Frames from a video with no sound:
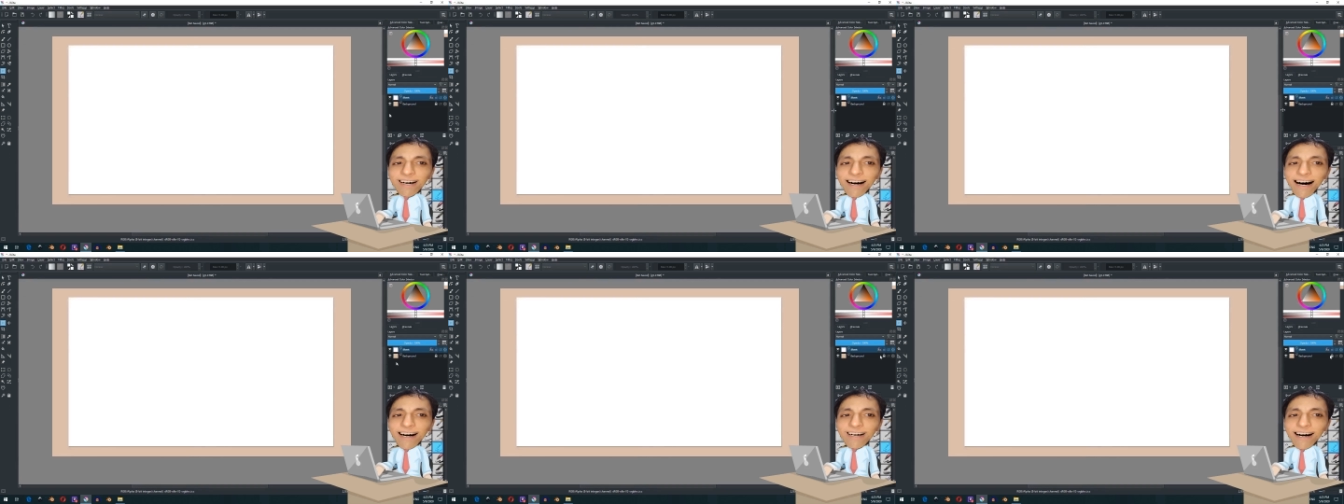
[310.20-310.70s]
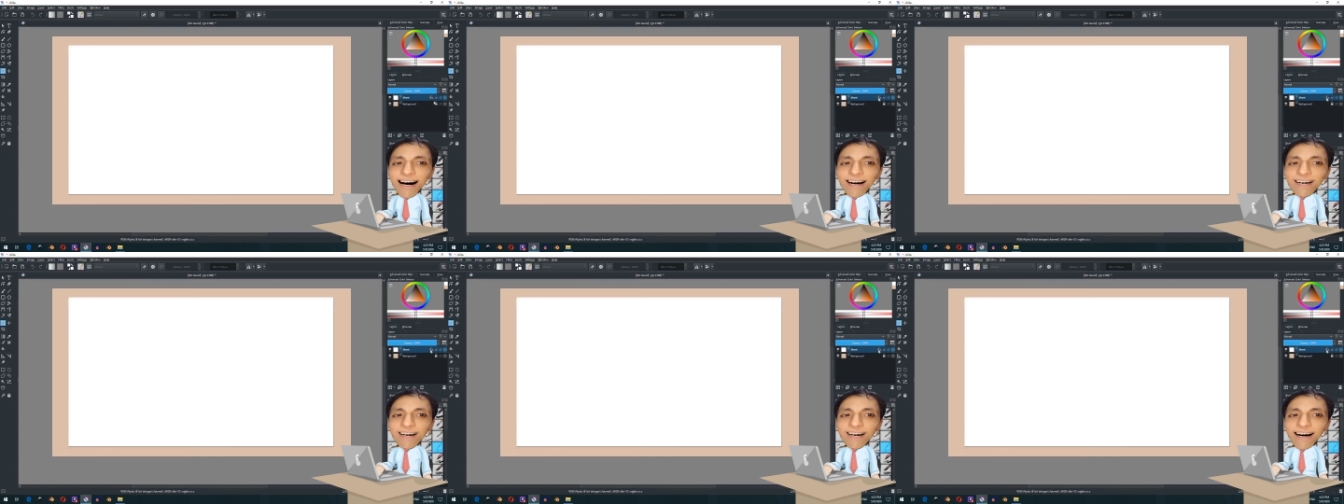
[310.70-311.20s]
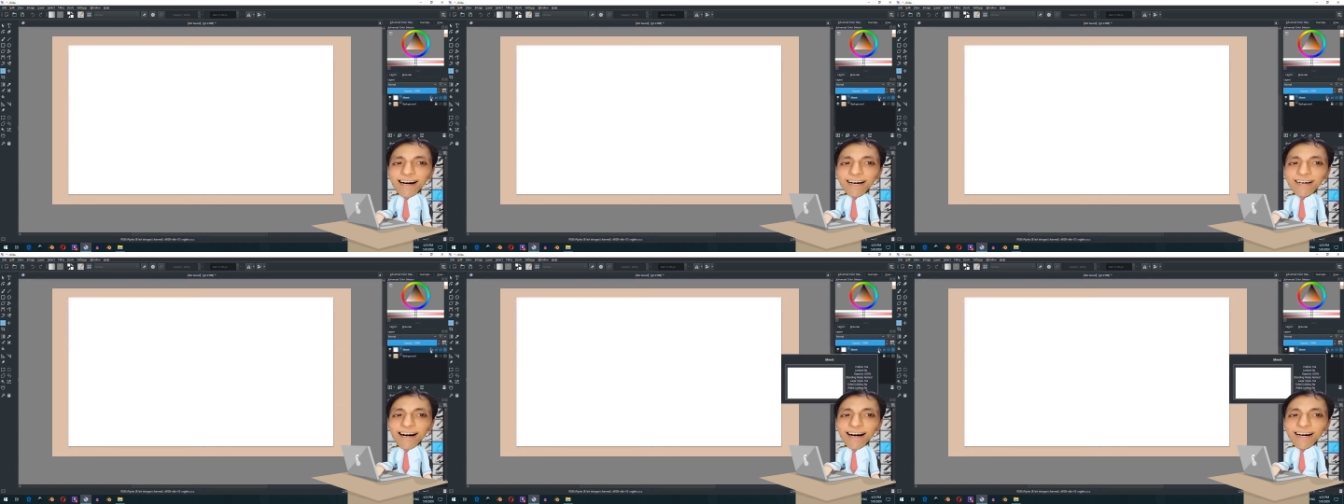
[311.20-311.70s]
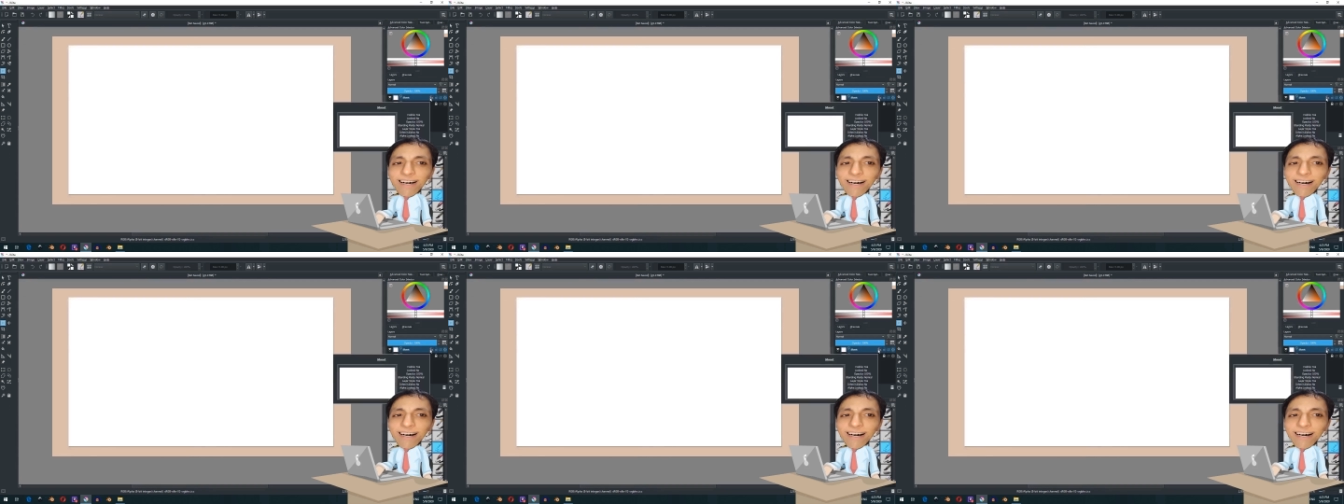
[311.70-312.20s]
Okay, this without a
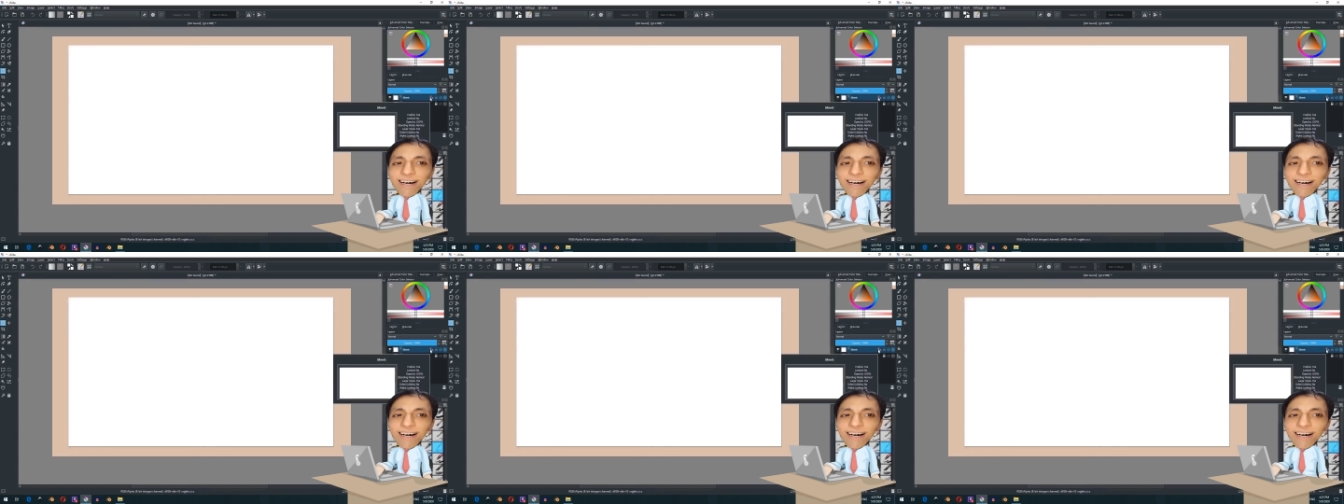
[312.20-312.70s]
shadow,